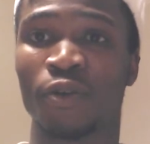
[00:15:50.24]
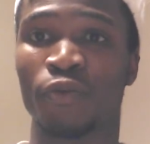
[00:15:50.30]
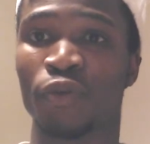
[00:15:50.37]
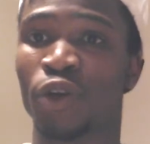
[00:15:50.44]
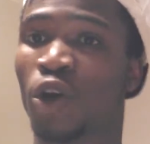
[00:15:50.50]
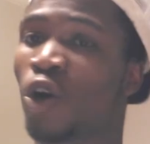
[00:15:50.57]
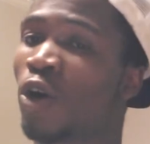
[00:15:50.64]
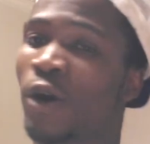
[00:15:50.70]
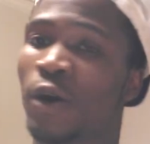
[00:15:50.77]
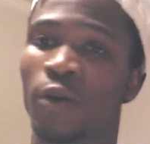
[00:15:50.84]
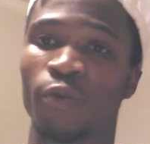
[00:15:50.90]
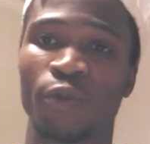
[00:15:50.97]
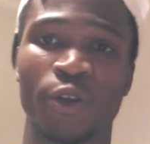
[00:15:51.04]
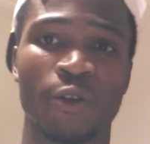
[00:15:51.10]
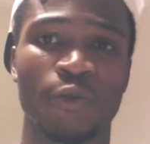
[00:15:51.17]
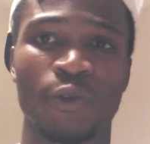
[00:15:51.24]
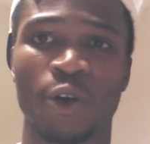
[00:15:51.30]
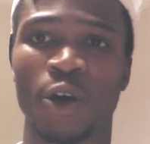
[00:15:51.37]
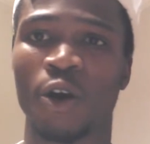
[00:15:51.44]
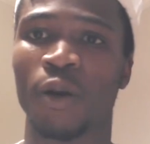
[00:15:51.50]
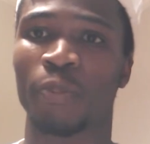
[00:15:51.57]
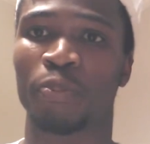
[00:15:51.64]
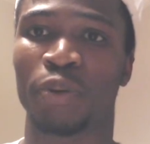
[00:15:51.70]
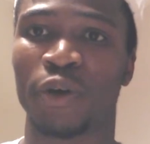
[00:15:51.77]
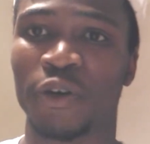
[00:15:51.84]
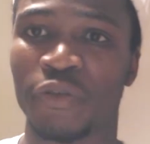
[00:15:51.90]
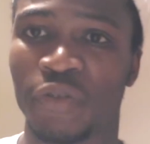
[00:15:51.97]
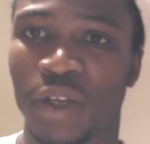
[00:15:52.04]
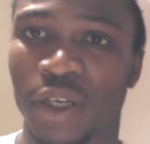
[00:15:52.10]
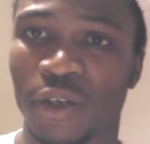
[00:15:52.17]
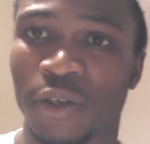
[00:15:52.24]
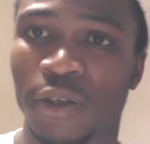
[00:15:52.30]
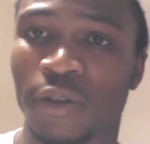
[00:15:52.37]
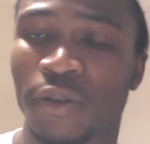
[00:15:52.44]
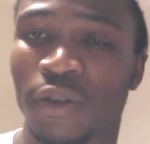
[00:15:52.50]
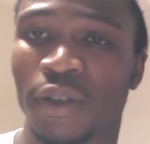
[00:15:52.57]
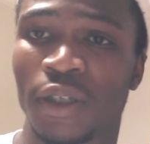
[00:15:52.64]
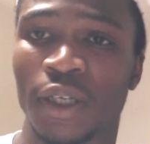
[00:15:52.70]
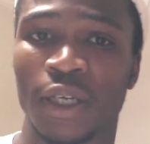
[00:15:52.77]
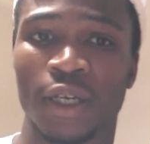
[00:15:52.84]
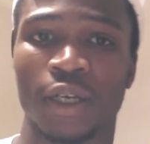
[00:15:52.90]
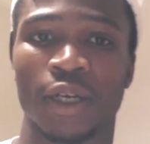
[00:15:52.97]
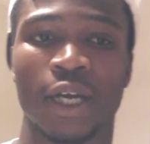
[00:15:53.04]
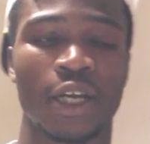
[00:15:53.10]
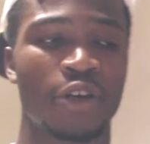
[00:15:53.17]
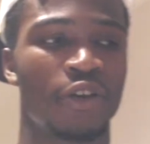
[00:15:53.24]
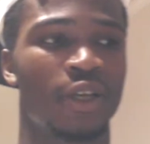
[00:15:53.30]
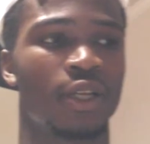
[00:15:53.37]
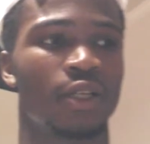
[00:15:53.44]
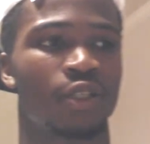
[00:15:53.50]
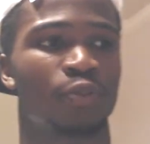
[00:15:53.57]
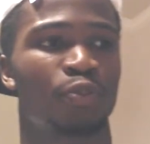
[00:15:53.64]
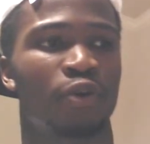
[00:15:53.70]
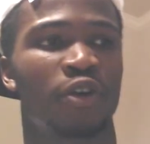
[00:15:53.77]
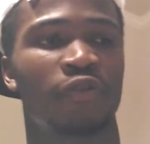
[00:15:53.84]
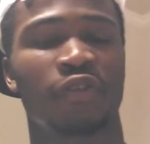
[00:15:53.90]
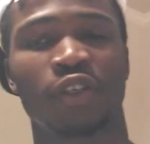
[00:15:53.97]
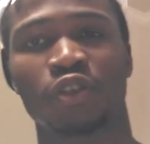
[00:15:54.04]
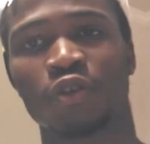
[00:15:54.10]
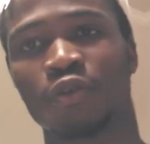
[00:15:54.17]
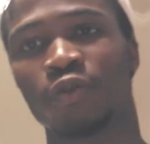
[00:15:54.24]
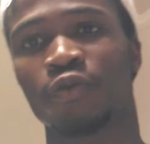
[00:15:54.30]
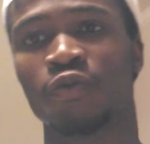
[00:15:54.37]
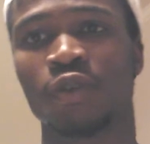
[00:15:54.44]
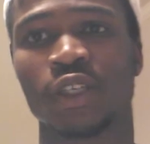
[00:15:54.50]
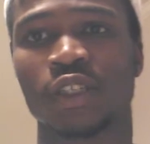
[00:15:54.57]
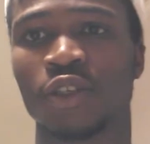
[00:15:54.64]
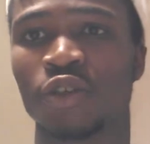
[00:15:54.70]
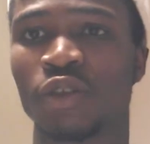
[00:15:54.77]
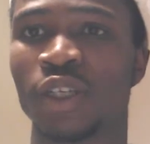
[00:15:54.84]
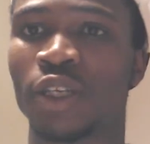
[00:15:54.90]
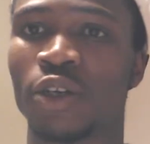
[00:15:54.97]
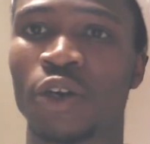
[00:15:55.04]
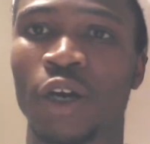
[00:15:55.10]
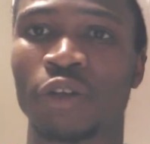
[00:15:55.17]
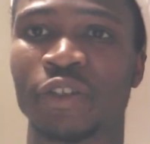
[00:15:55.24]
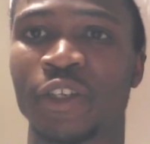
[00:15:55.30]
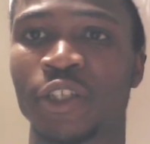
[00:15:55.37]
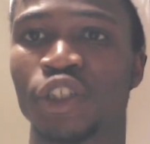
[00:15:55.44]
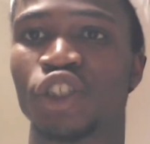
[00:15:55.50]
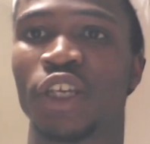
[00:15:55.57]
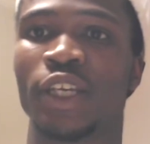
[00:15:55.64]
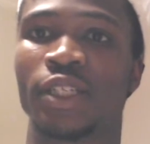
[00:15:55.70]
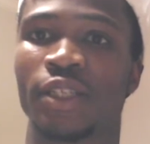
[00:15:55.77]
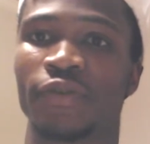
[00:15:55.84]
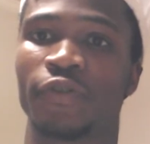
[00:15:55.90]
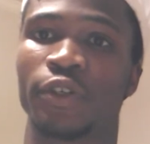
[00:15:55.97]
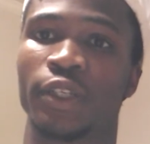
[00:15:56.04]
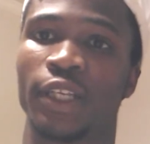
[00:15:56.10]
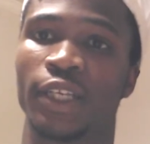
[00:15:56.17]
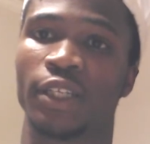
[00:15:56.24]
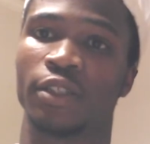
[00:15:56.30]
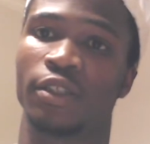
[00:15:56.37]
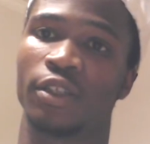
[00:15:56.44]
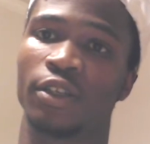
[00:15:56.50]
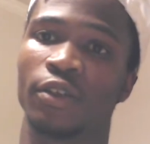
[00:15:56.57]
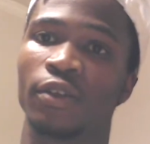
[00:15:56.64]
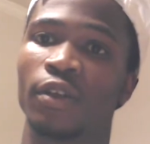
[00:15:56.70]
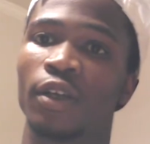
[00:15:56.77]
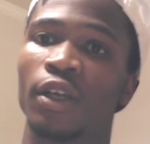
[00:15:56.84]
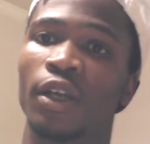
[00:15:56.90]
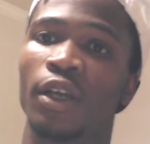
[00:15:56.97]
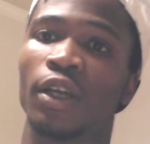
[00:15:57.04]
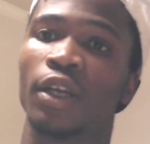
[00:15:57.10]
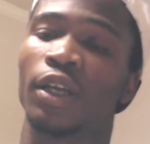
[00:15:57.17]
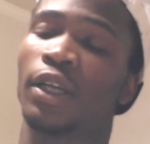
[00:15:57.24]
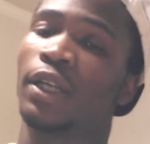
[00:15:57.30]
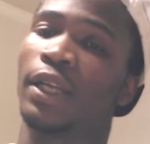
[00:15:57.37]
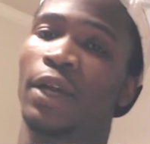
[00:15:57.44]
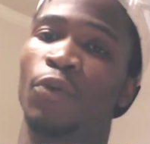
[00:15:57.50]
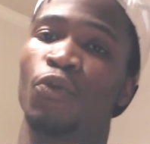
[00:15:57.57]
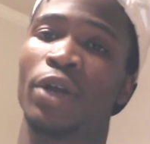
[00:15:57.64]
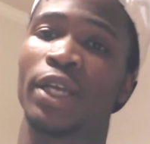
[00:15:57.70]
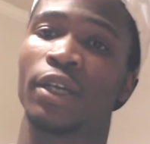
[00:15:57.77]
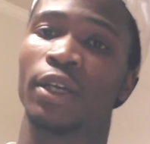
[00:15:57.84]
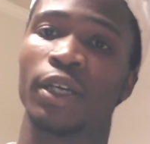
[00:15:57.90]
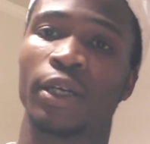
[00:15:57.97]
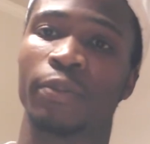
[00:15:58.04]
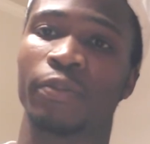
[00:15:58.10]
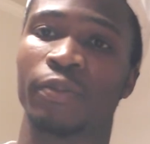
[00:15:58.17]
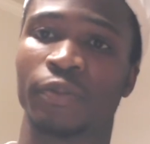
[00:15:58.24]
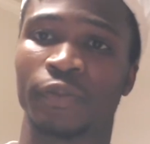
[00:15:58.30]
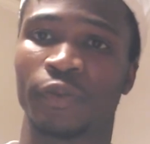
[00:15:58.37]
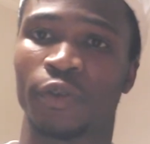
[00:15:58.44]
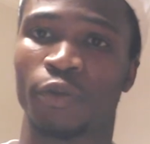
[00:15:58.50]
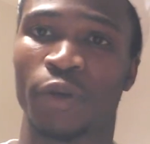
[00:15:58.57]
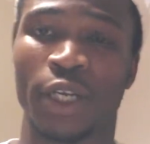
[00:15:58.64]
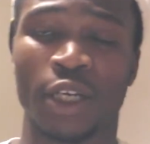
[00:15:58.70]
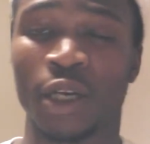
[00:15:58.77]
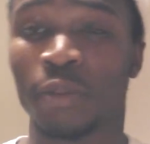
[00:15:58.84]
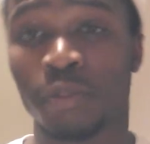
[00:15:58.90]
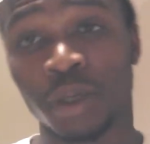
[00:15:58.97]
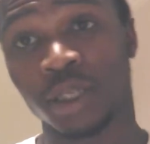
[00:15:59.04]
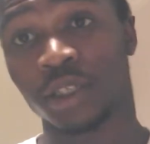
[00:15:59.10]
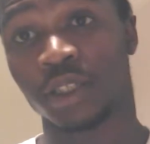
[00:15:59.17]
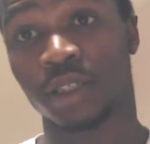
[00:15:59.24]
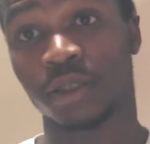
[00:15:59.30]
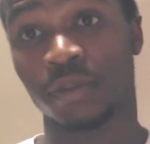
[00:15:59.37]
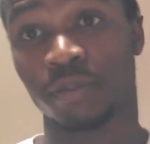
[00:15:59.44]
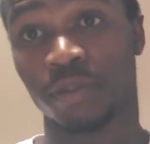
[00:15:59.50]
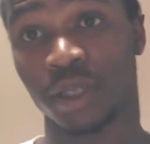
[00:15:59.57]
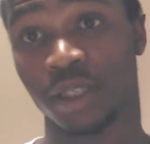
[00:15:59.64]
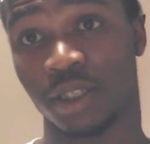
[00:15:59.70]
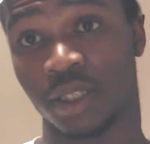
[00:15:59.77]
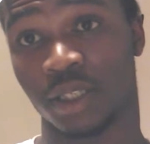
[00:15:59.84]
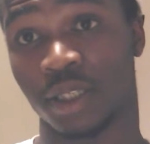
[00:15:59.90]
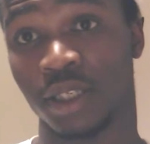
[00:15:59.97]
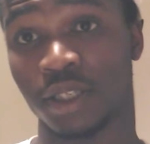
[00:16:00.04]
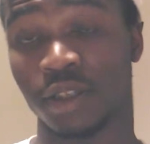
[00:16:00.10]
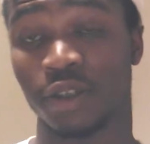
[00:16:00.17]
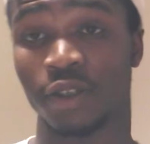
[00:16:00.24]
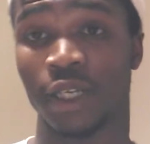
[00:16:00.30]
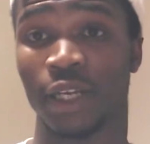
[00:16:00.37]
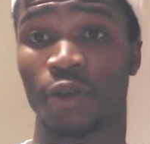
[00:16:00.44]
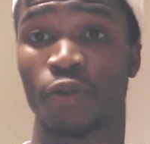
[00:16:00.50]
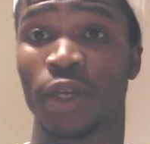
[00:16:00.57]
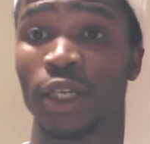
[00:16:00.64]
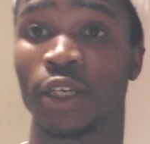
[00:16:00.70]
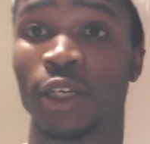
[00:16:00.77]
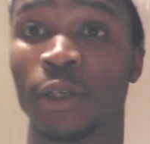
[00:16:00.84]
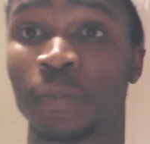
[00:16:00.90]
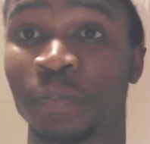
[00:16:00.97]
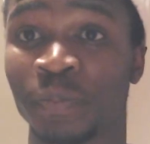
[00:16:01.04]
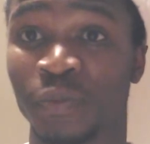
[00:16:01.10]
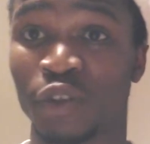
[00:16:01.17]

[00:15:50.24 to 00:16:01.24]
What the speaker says: We're all perfect, you know. God created us perfect, so there's no need to go out there chasing for things, you know. Like wake up, brothers and sisters. Like wake up.